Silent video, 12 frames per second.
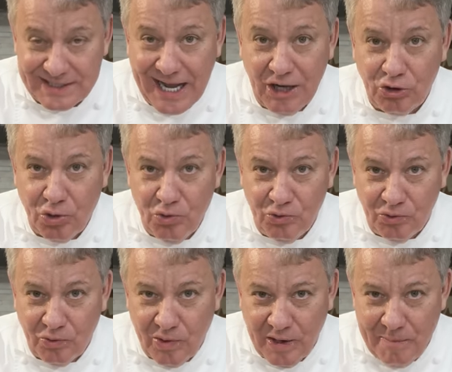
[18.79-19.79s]
Stay tuned,
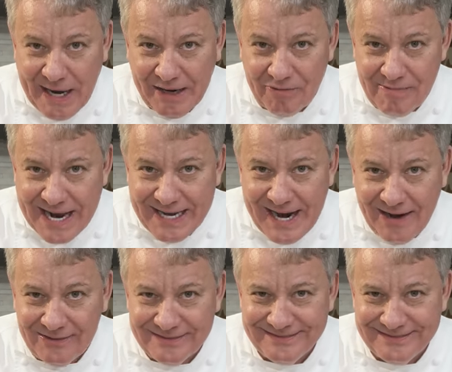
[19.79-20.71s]
we're gonna make it right now.